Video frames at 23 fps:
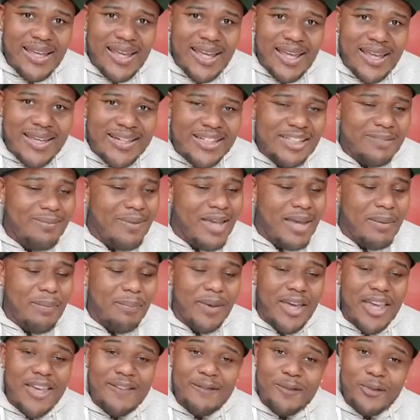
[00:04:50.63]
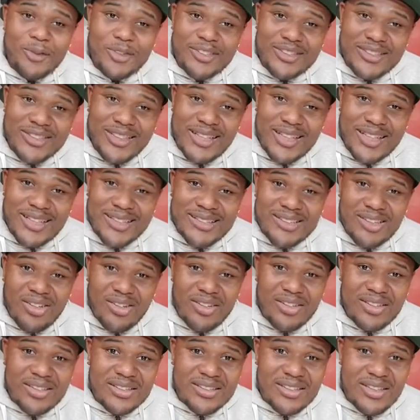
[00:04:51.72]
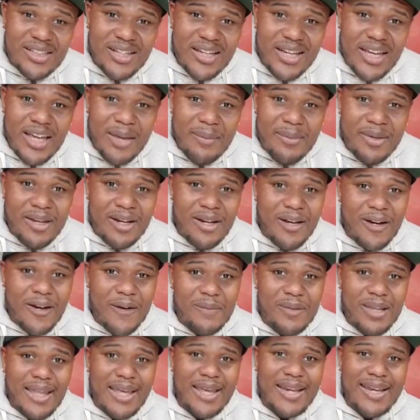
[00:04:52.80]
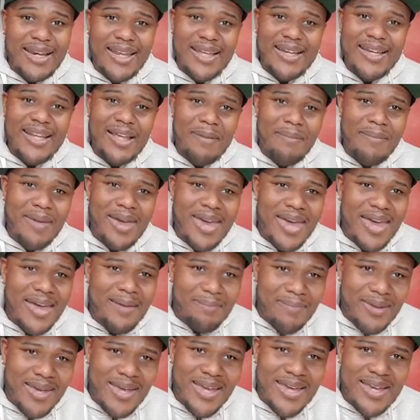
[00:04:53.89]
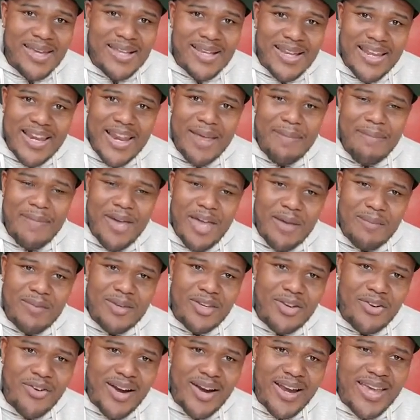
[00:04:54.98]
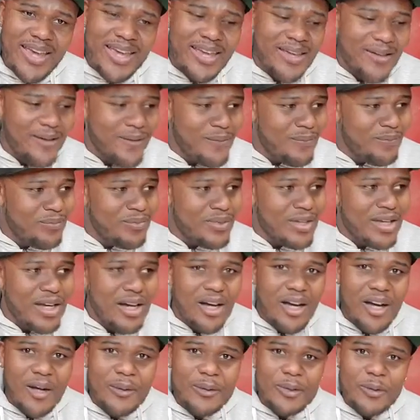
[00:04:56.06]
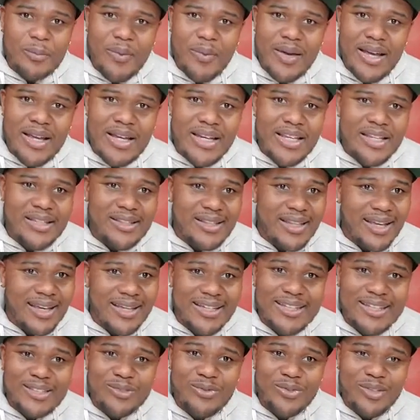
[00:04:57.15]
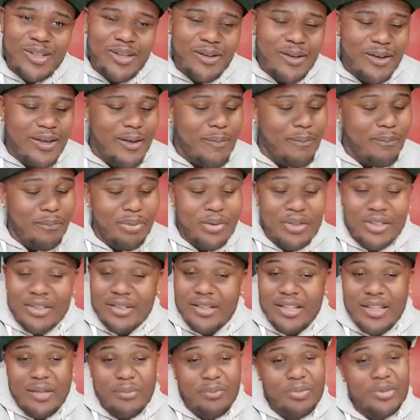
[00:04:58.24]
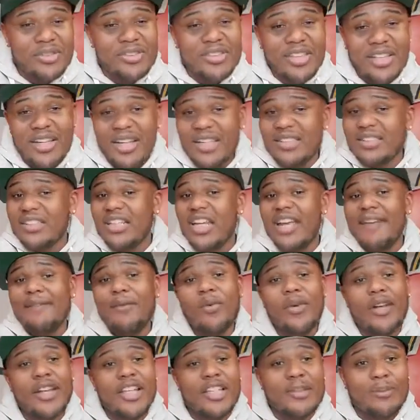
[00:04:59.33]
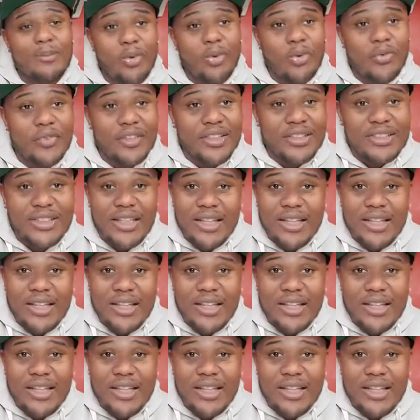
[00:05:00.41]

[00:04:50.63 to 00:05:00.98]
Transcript: and this man paying for his tickets all this time, and let that man be great. Spike Lee, like he puts the Knicks in every one of his movies.